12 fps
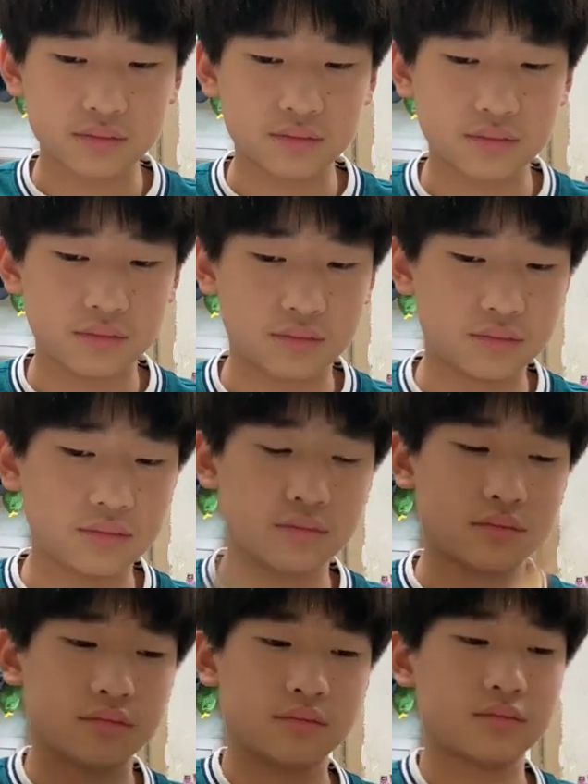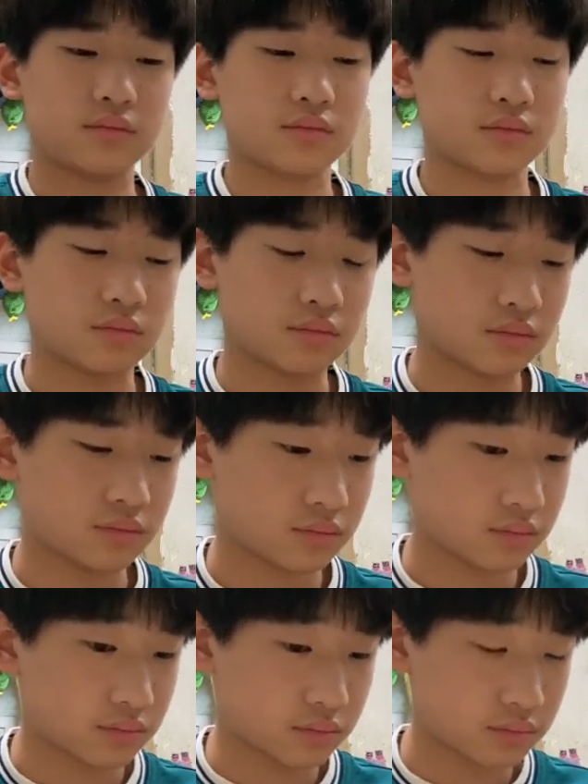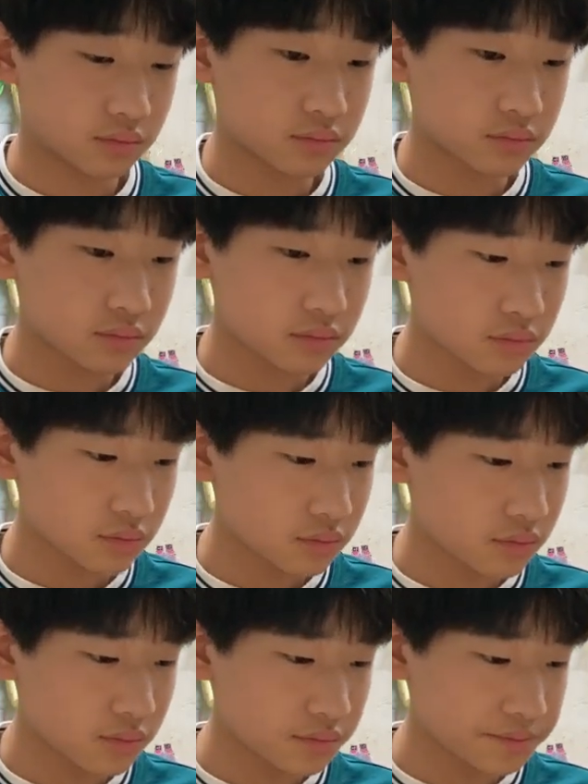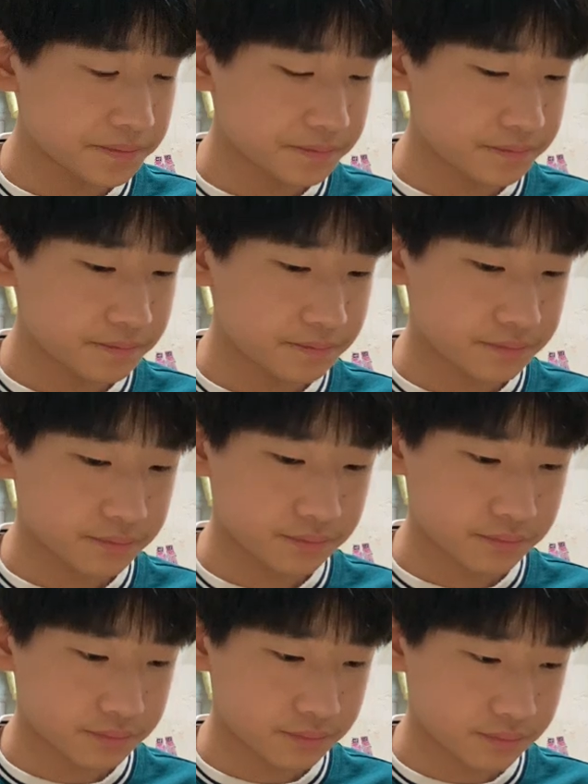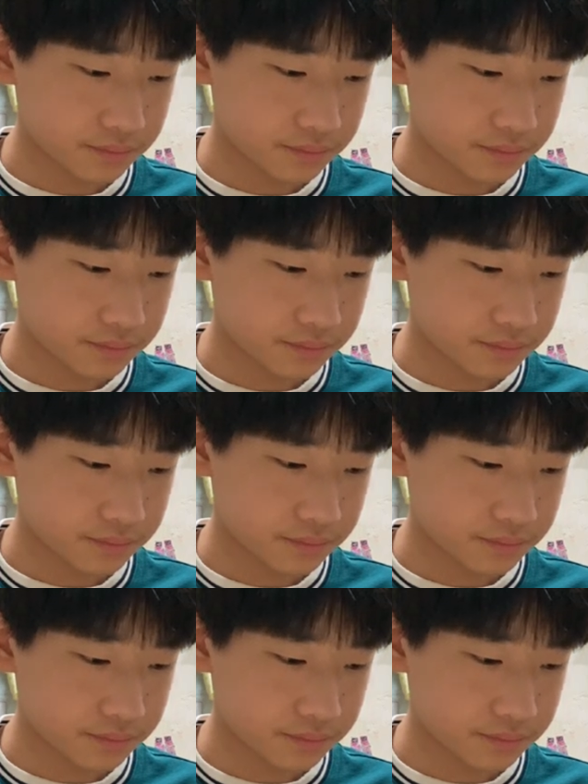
Page 12. What did the animals scratch?